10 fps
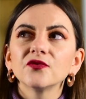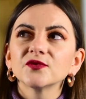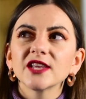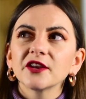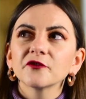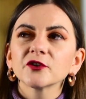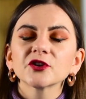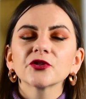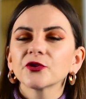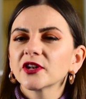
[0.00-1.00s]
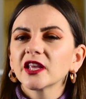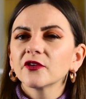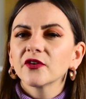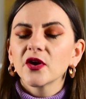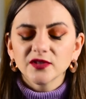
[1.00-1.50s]
set for 30
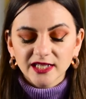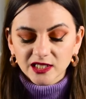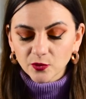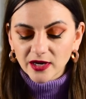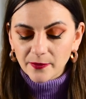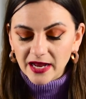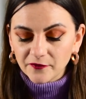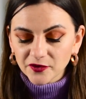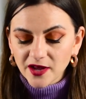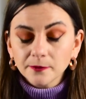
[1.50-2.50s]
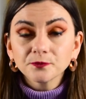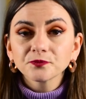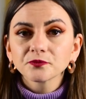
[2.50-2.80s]
euros. That's what I paid for them.